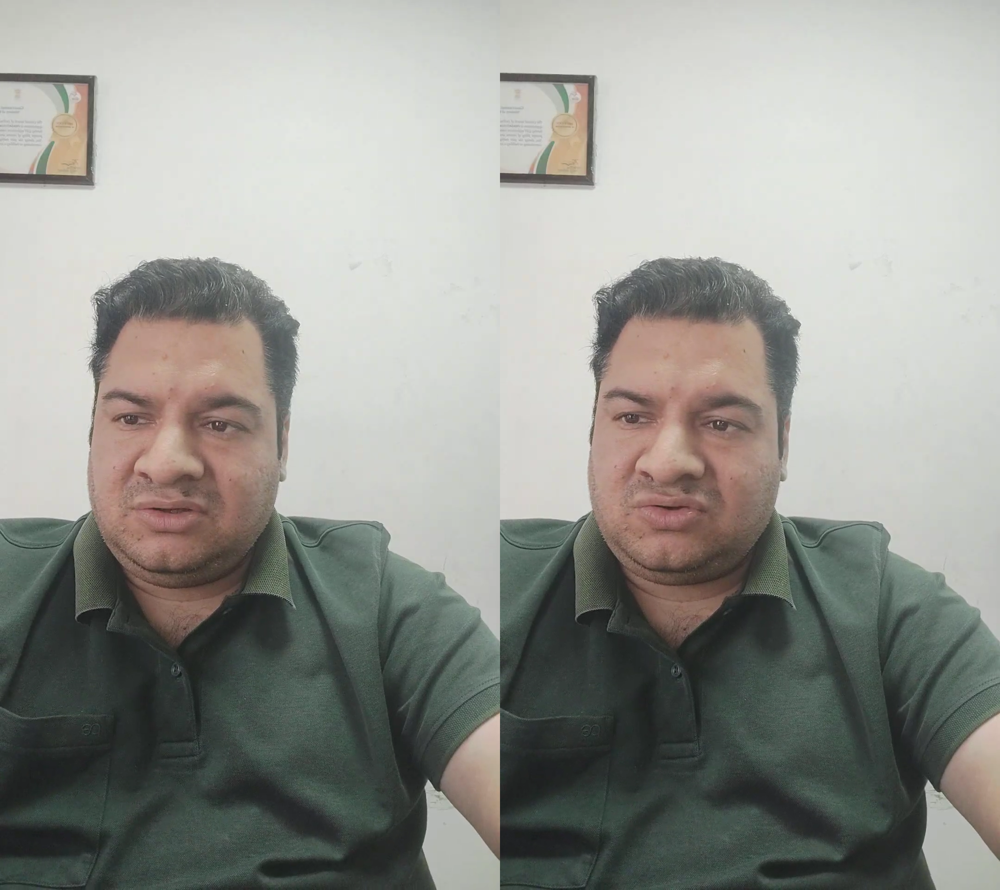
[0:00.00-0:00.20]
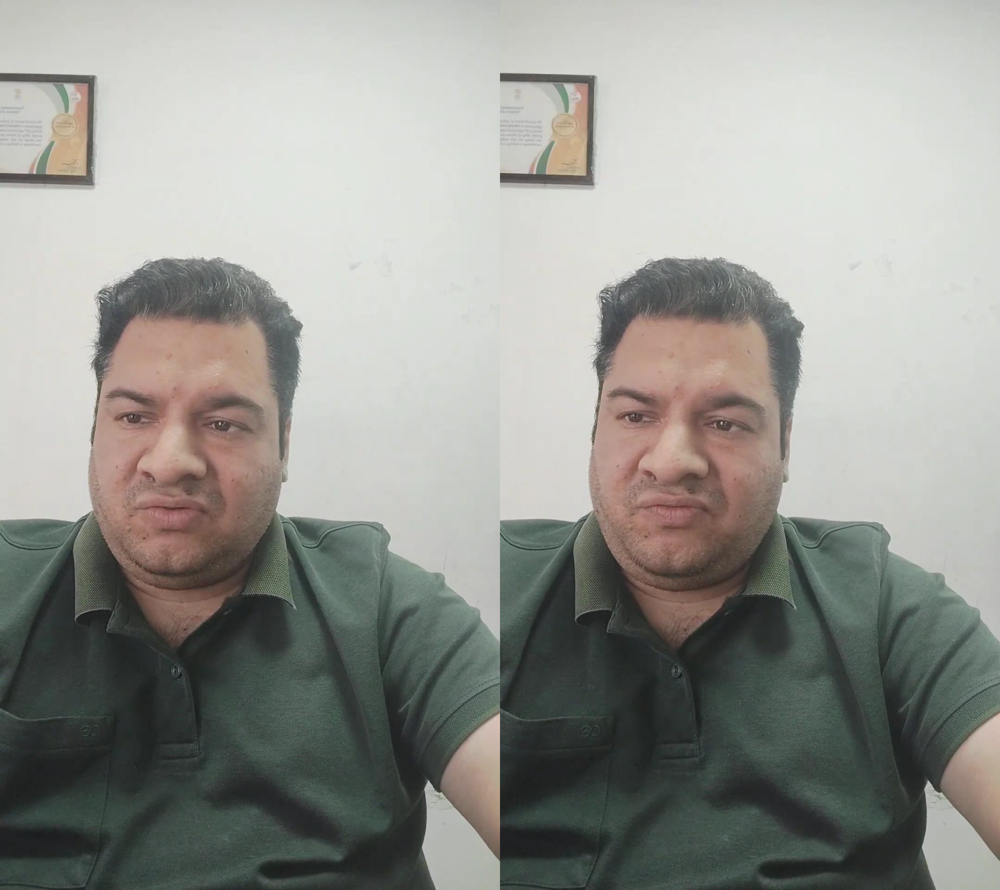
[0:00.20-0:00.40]

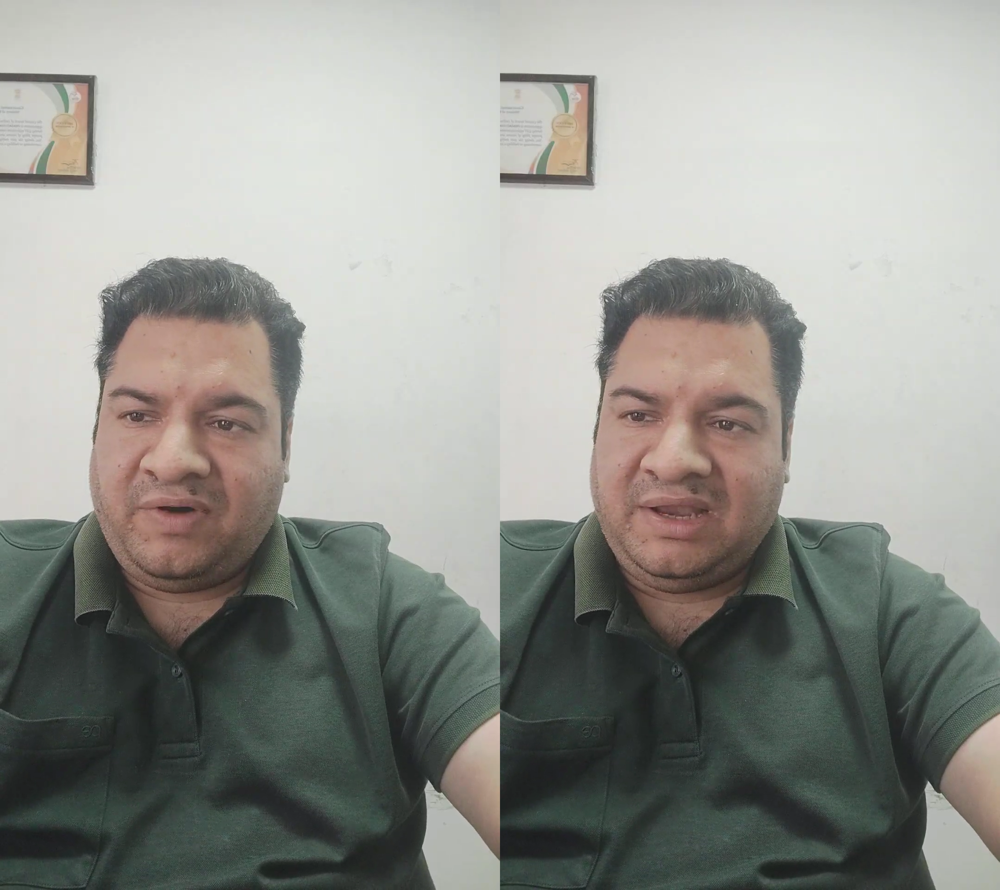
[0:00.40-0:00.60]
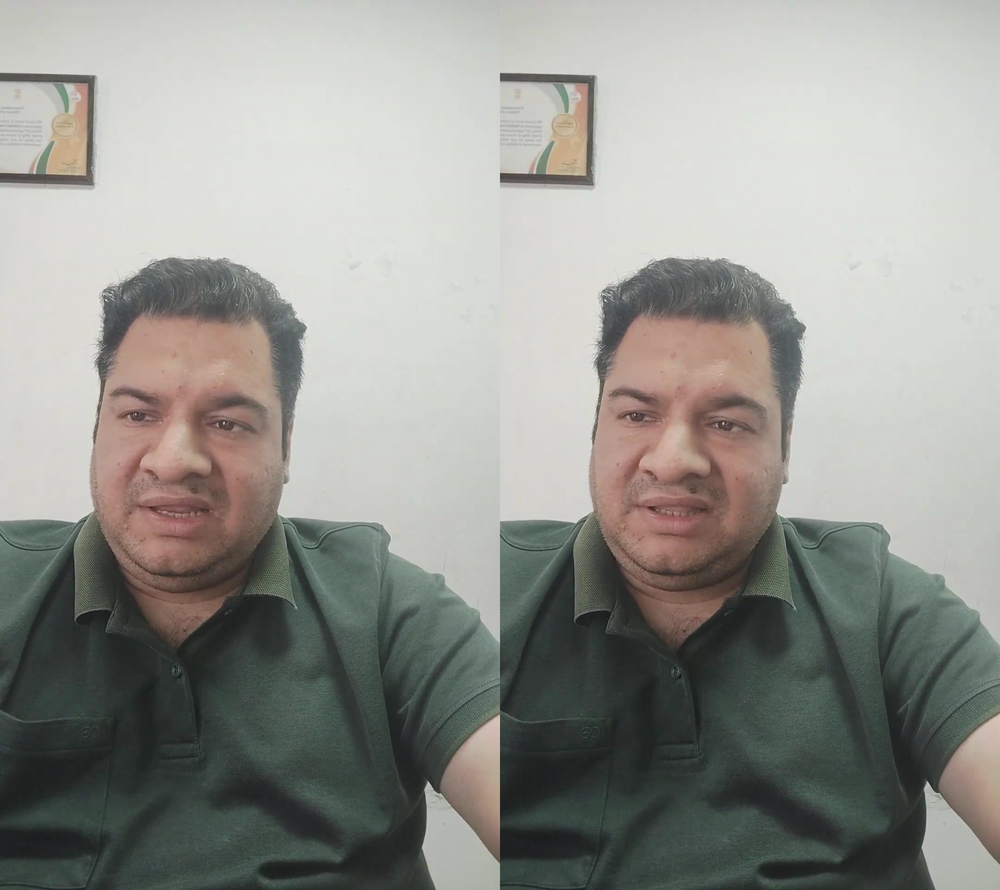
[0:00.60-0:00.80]
So
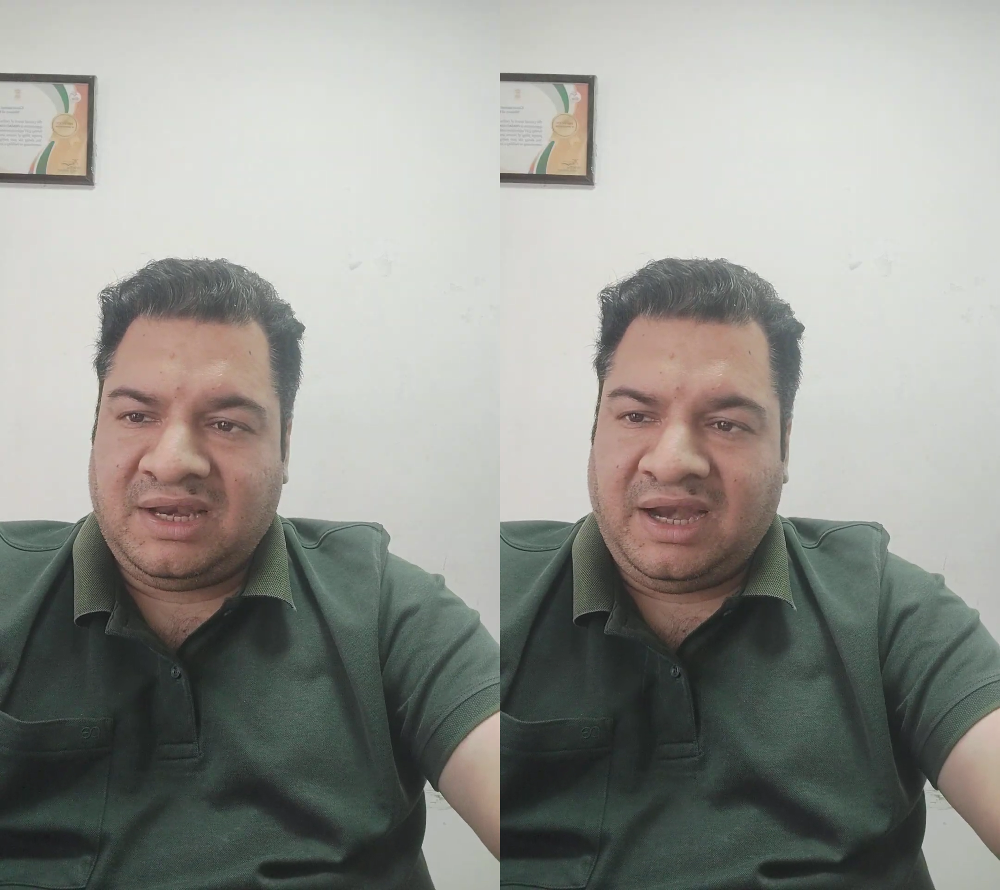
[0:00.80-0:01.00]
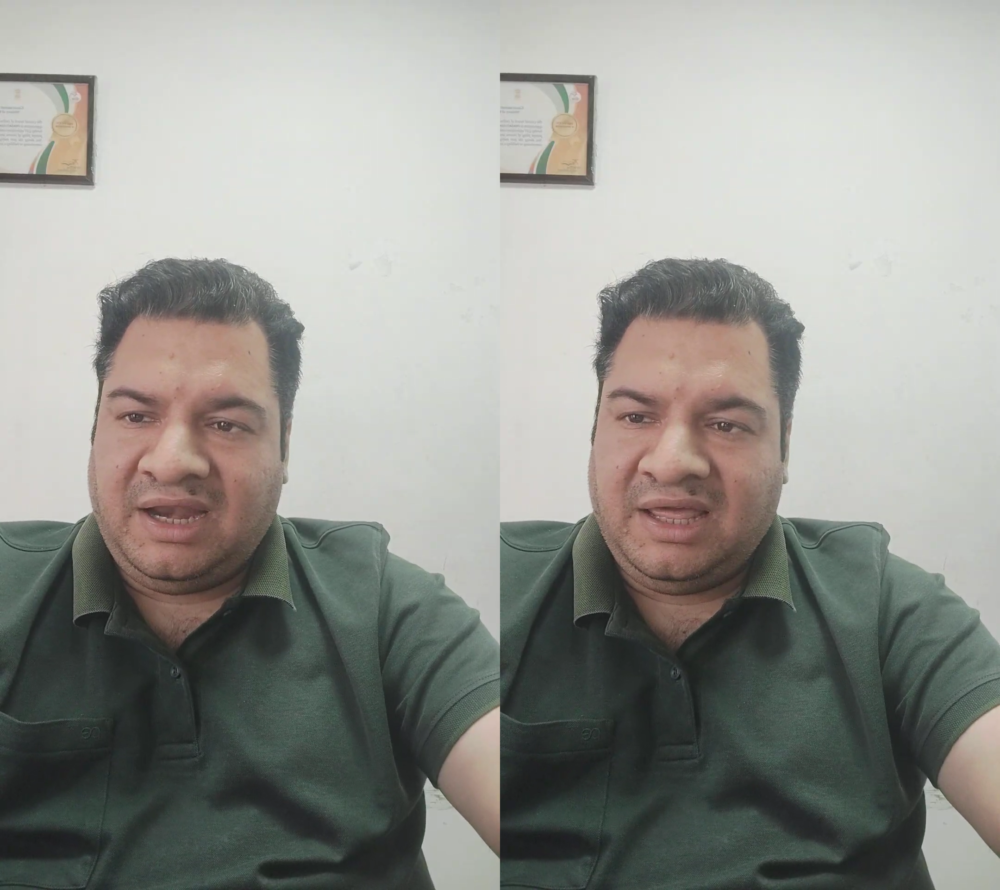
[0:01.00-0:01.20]
filing
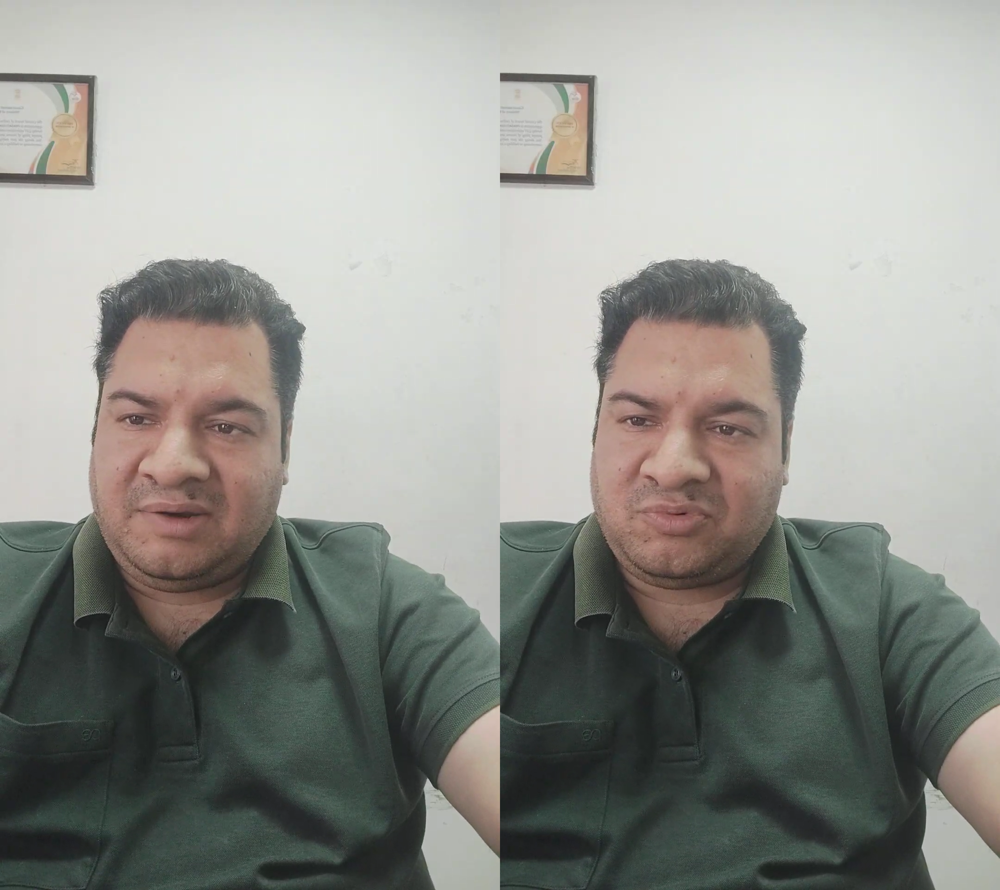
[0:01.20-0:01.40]
the red hair